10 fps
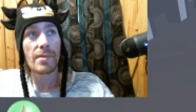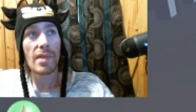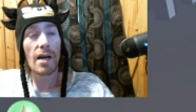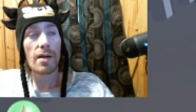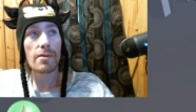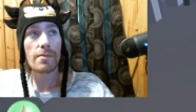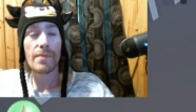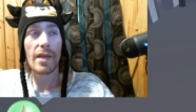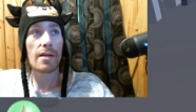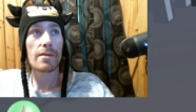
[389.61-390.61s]
No,
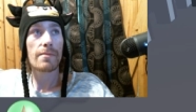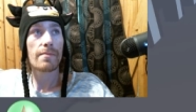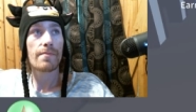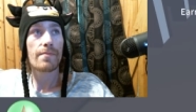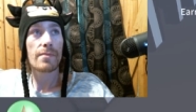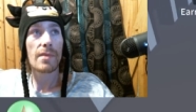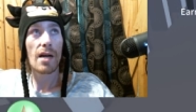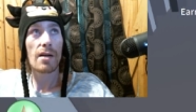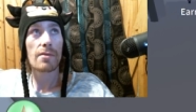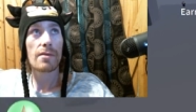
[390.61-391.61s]
no, no.